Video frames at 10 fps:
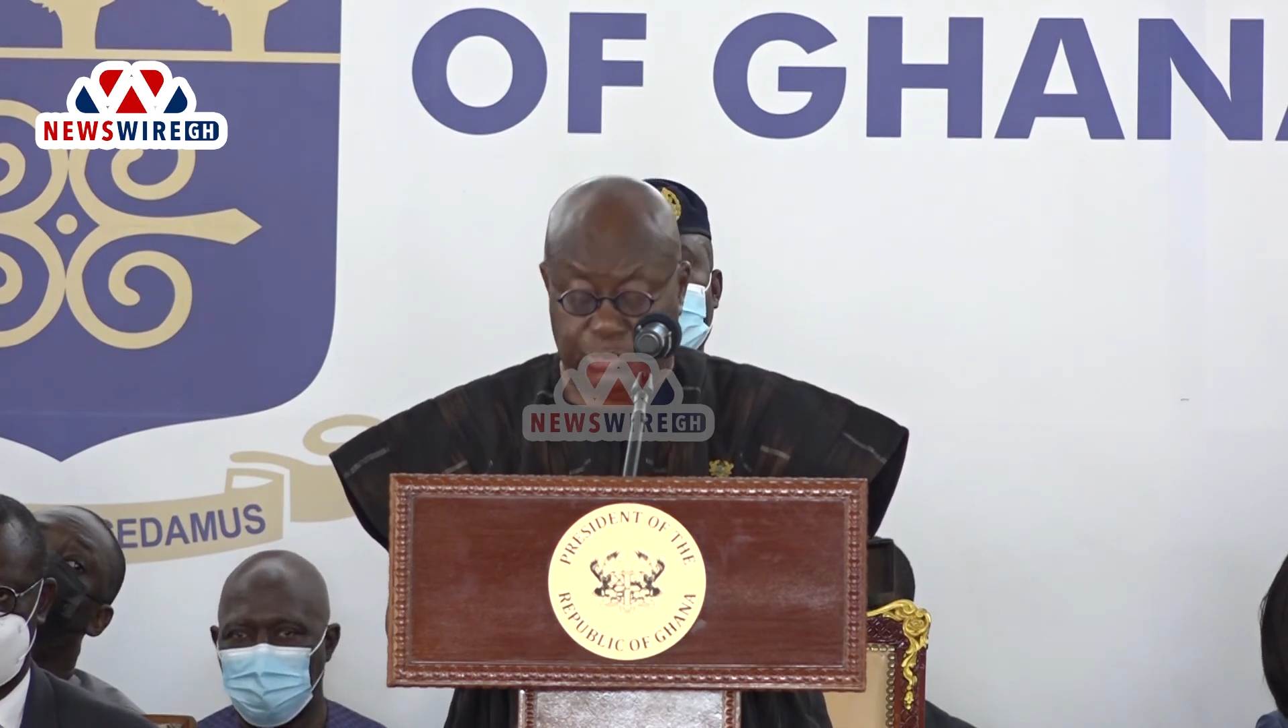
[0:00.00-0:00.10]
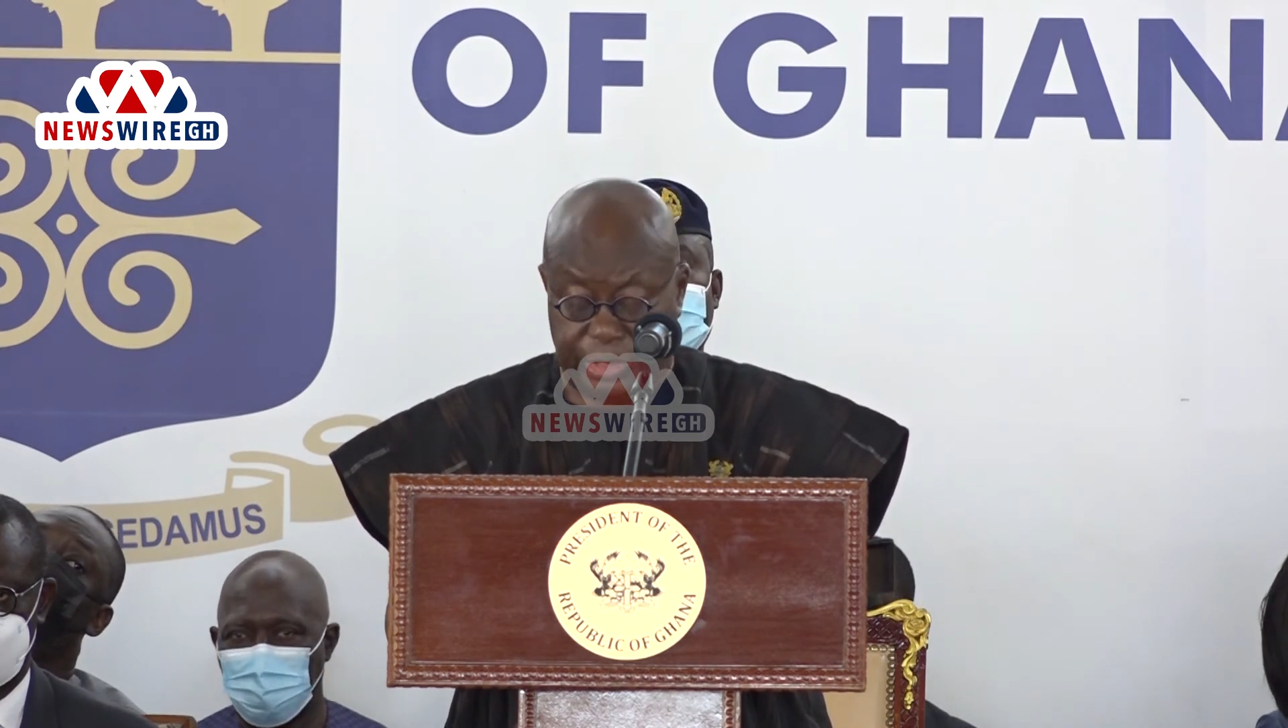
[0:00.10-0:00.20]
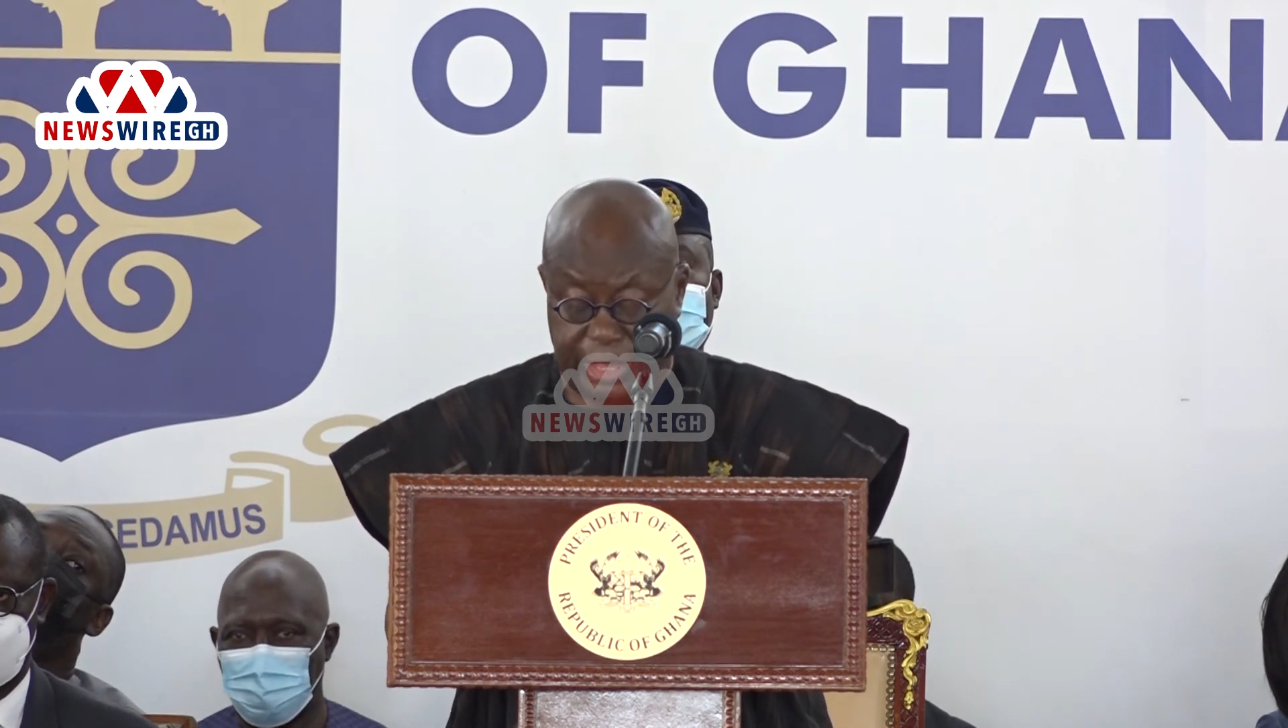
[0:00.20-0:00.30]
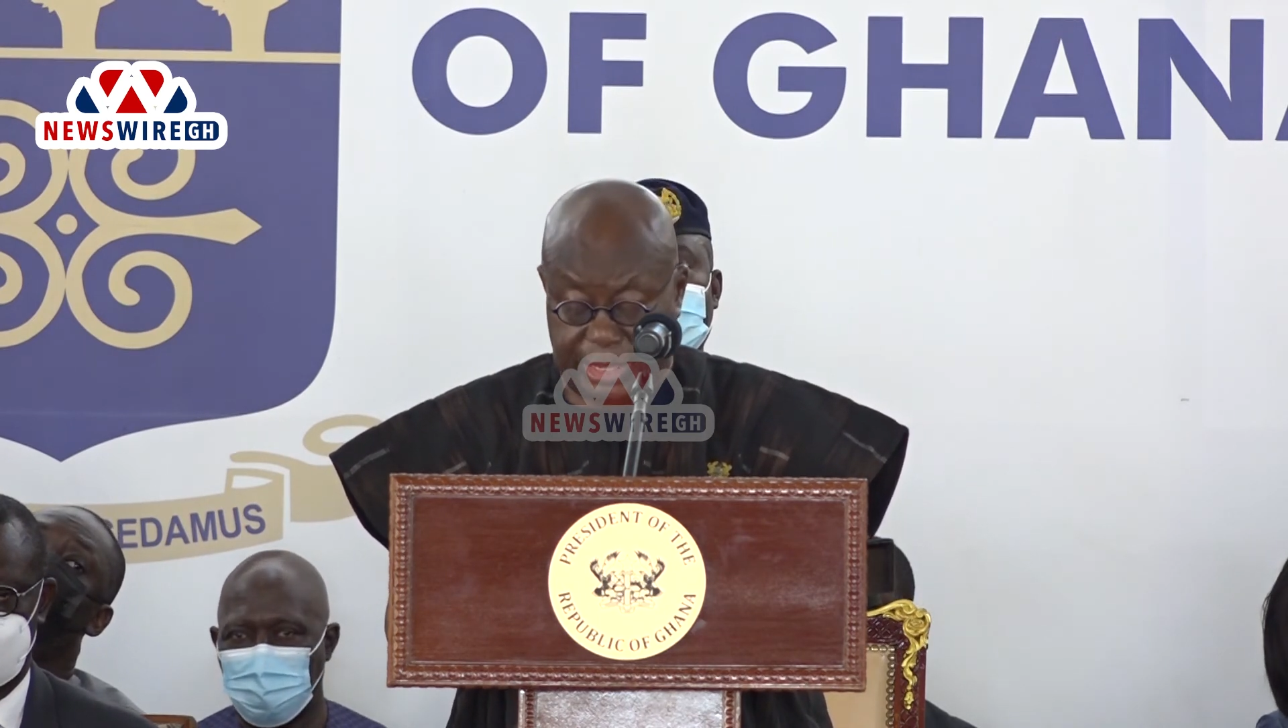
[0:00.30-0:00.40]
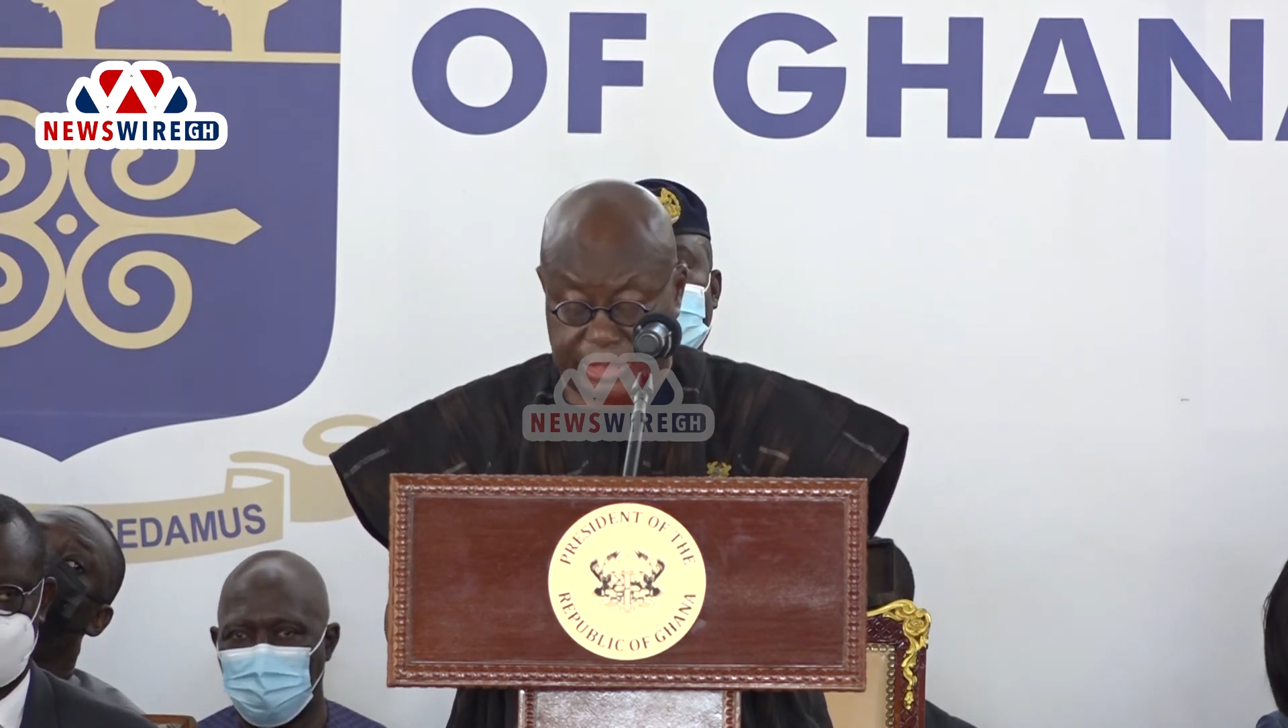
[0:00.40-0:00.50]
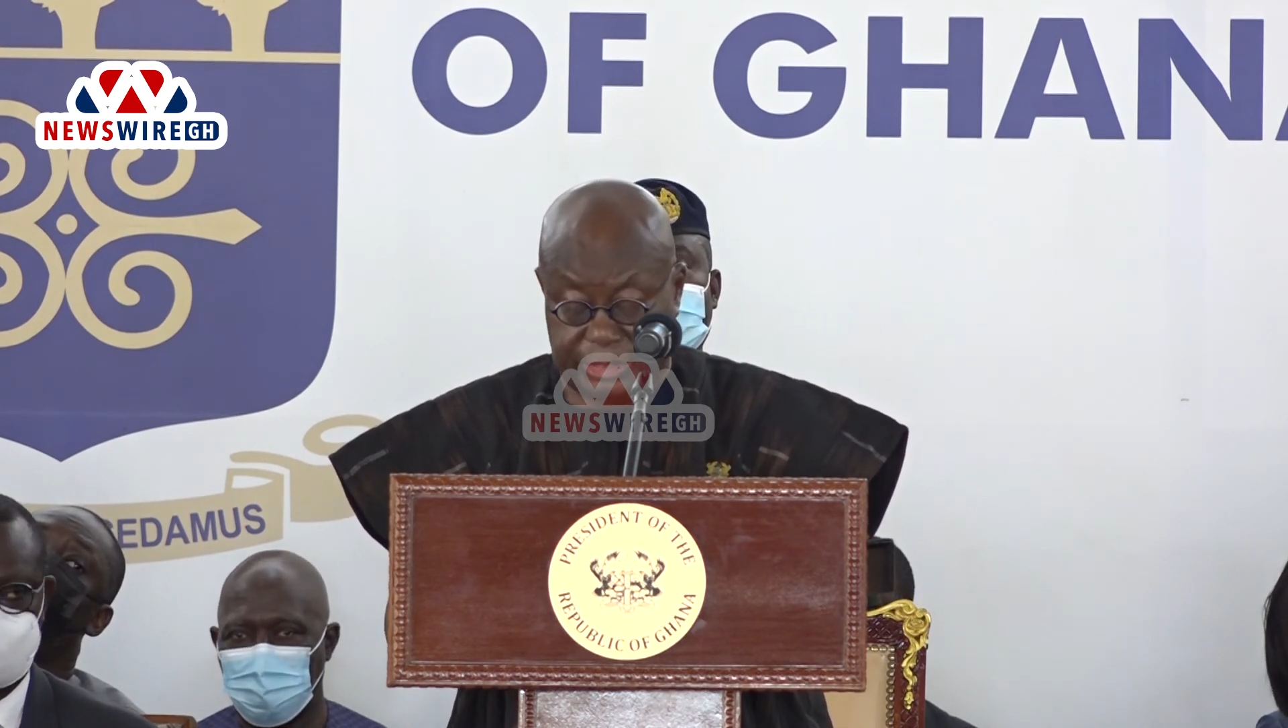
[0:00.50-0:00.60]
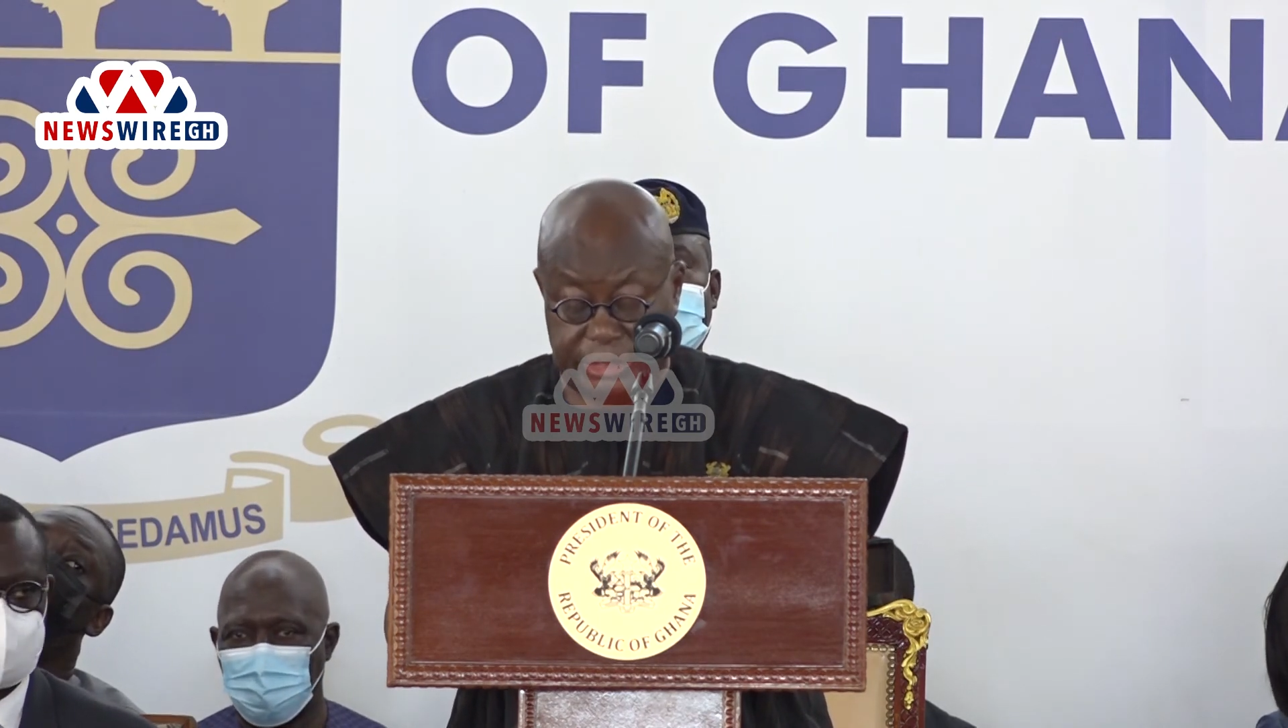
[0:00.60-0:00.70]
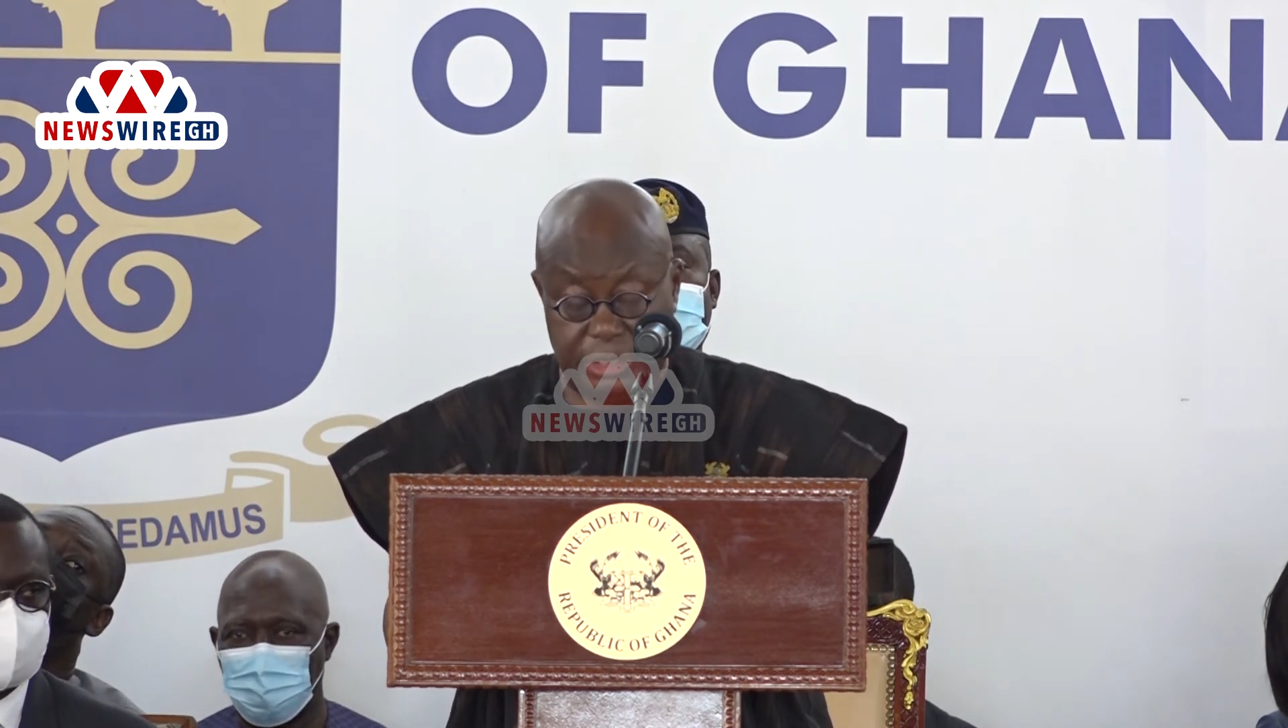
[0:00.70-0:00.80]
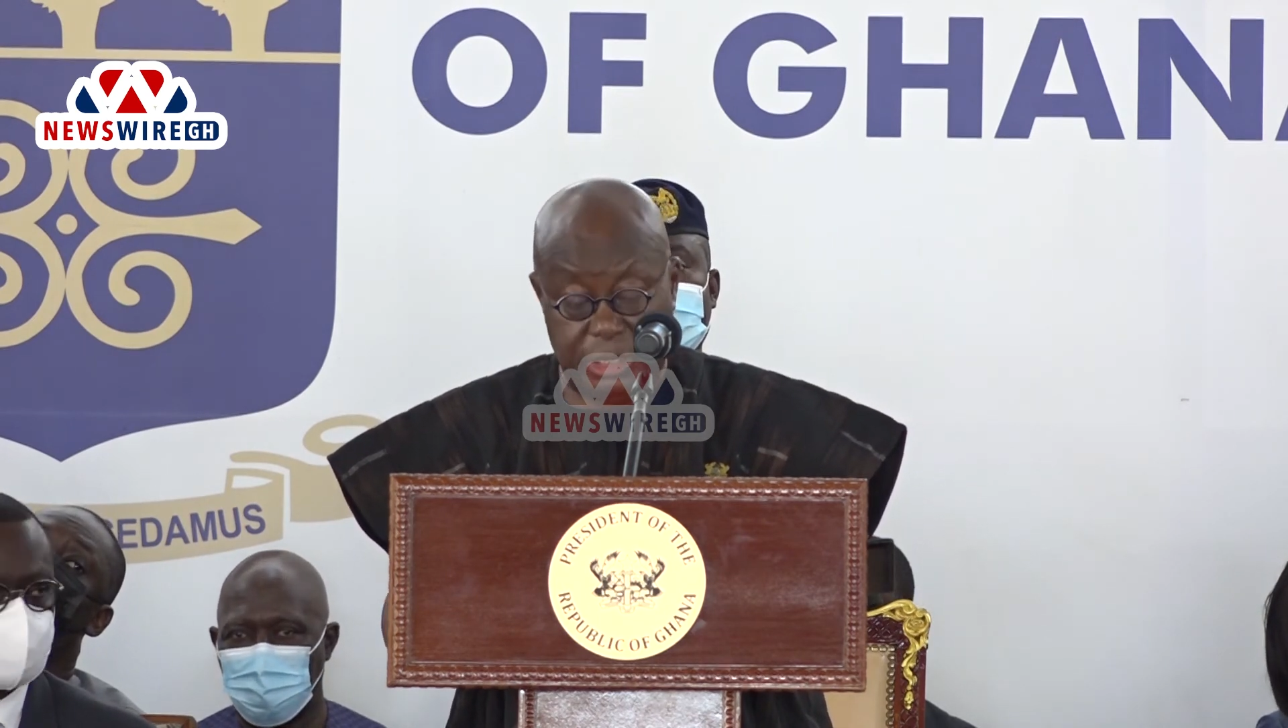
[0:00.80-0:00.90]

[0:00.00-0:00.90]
with us.